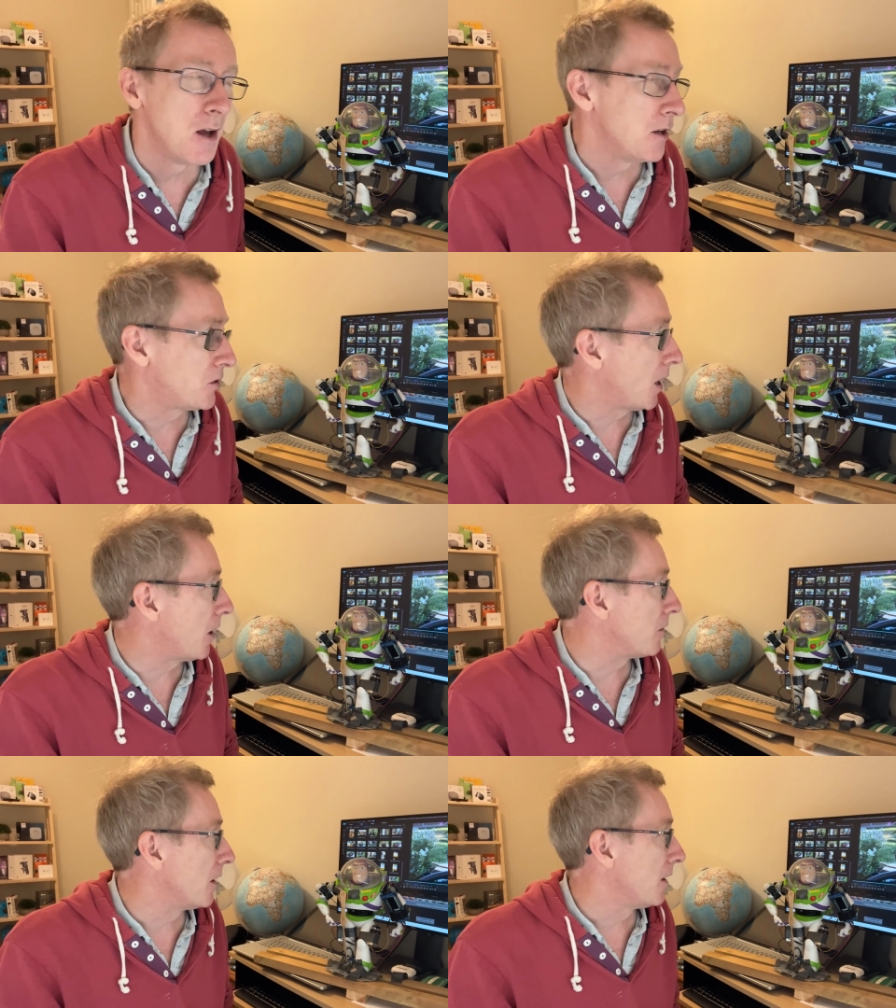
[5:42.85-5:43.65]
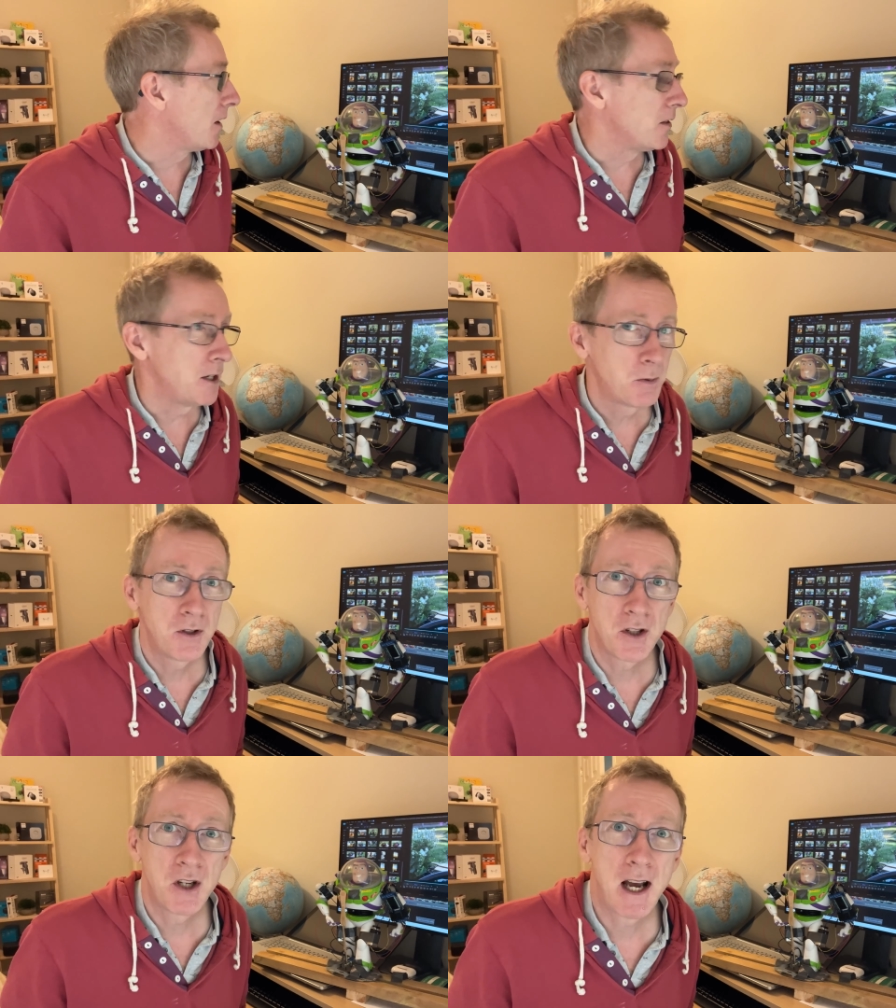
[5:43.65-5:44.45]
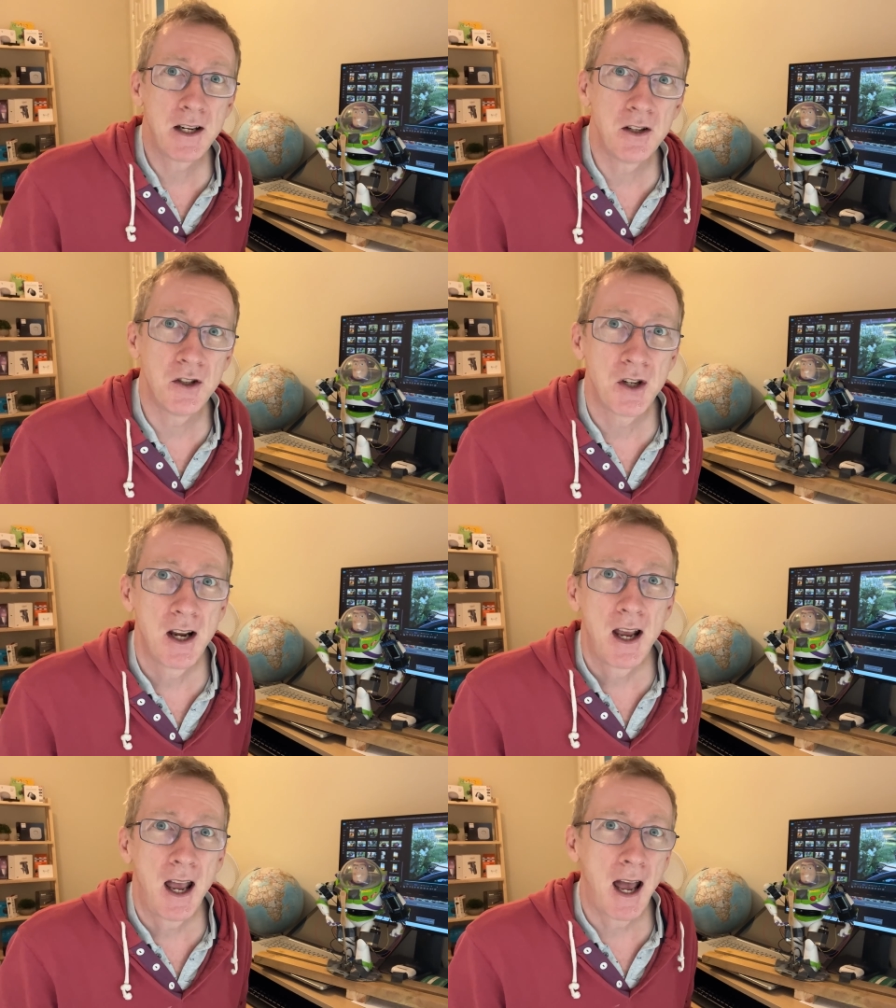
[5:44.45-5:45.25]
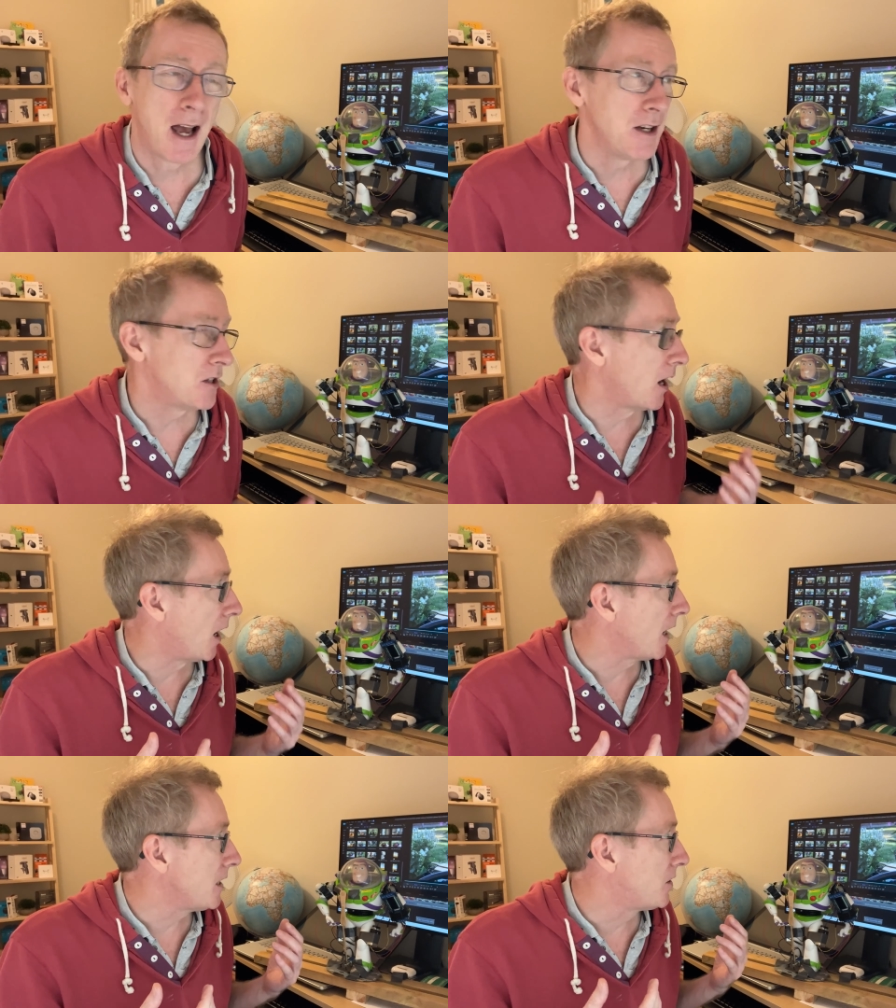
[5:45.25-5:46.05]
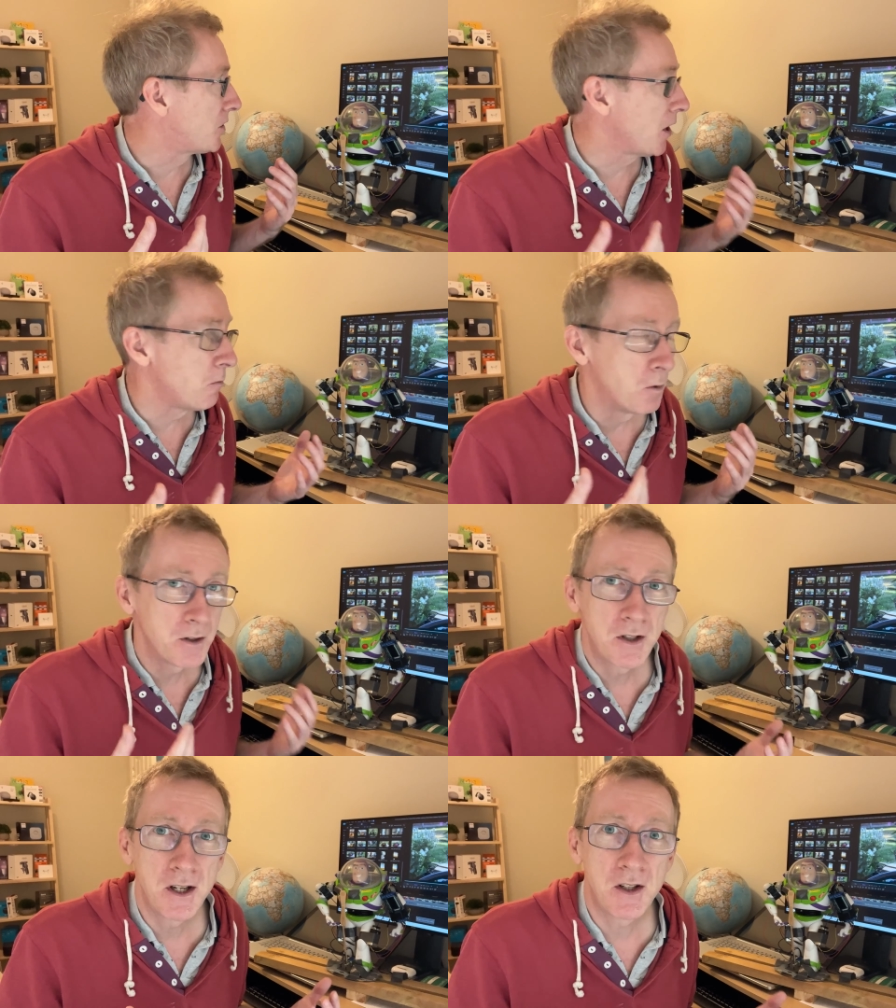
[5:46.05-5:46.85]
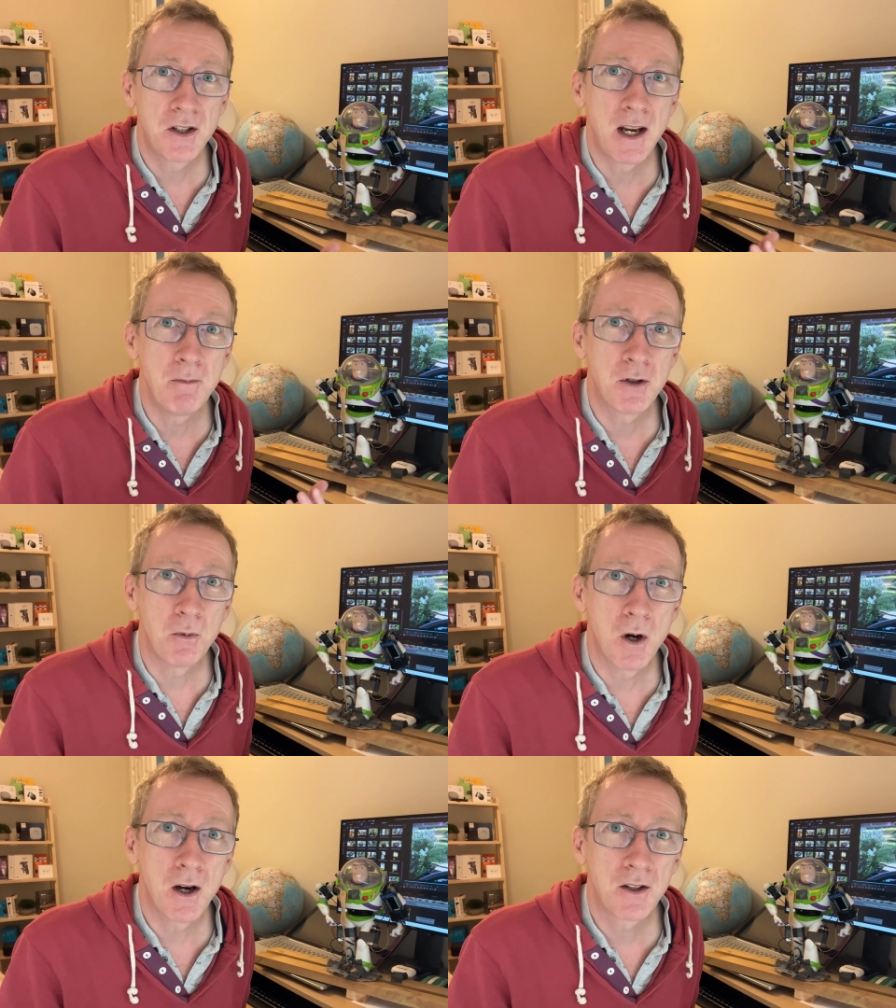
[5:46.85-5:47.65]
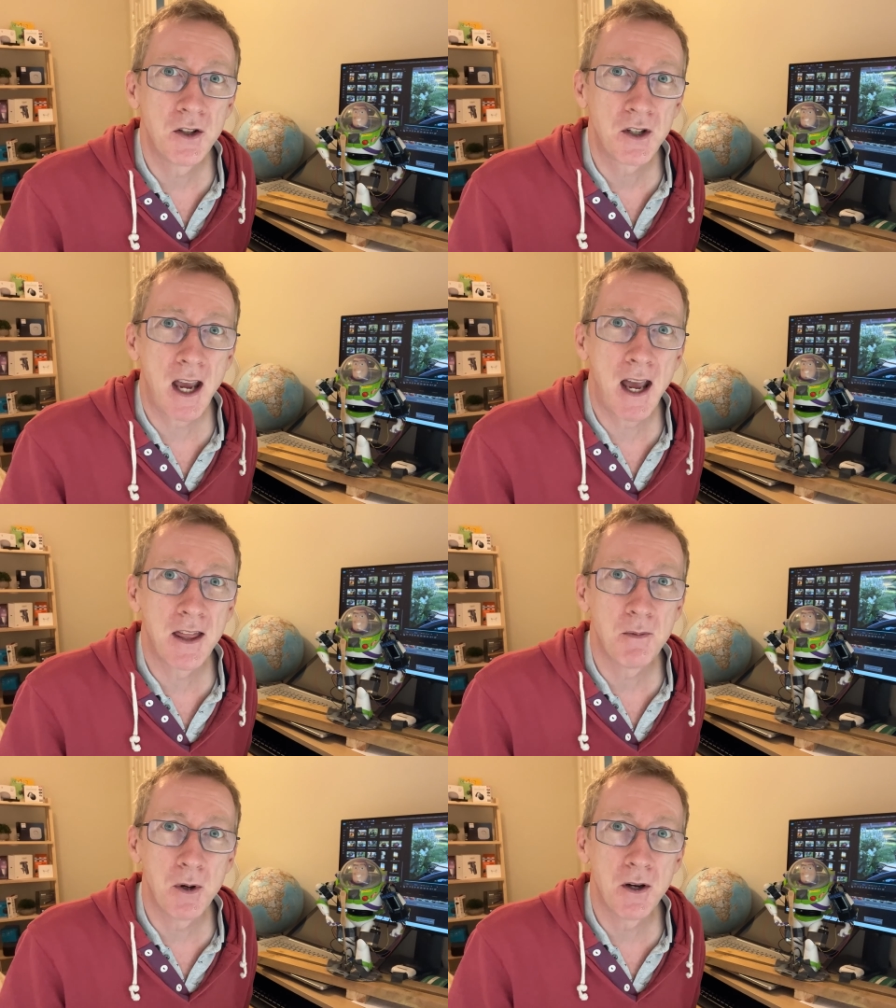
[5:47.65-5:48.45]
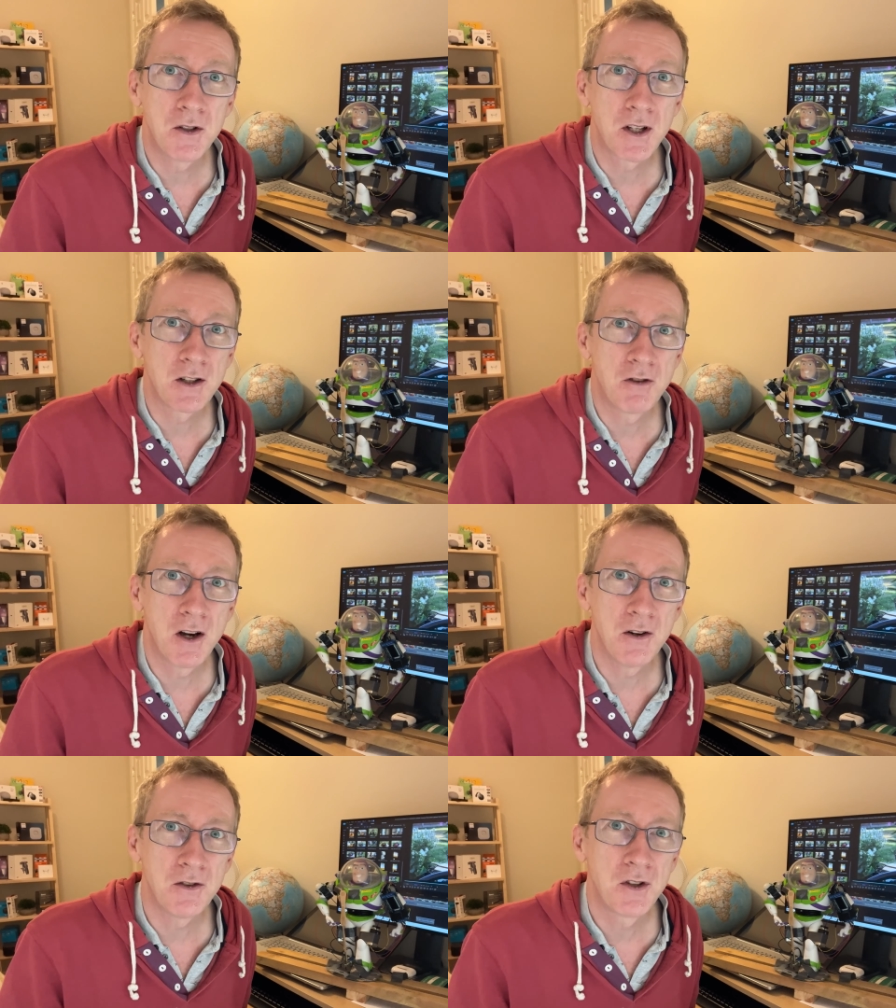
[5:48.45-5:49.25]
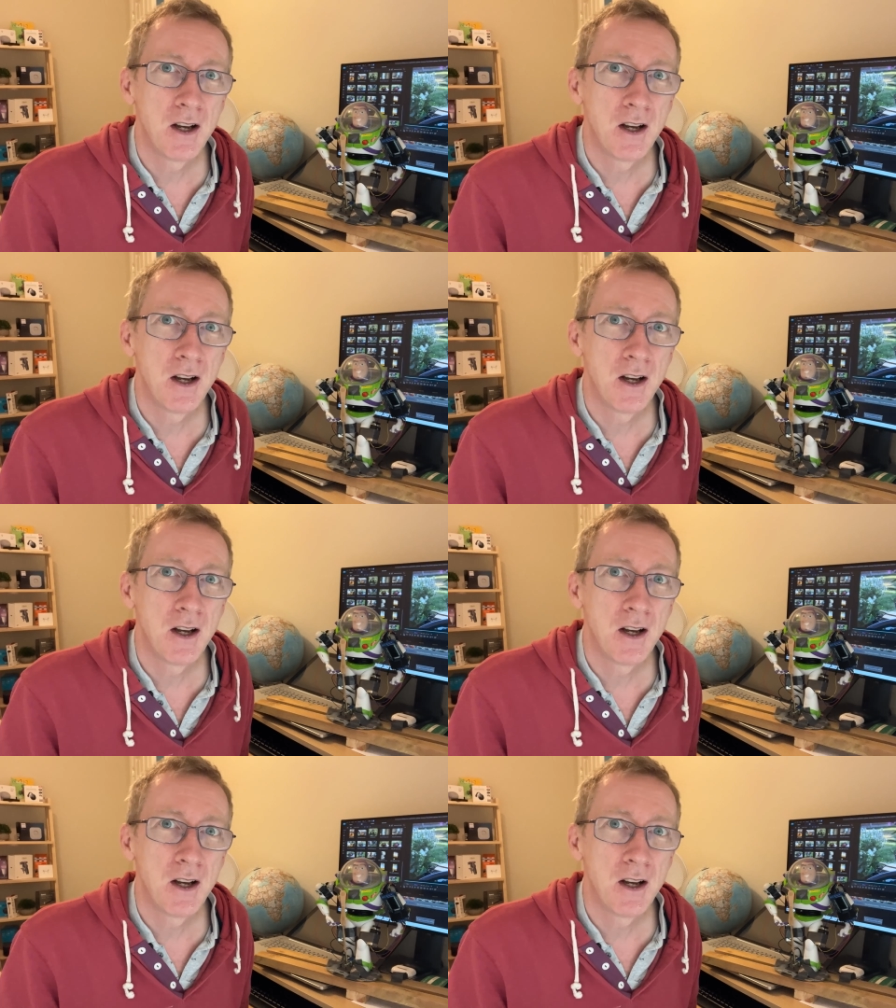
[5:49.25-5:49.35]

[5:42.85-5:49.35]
So this was the challenge, and I so wanted him to work to scare the birds and the crows.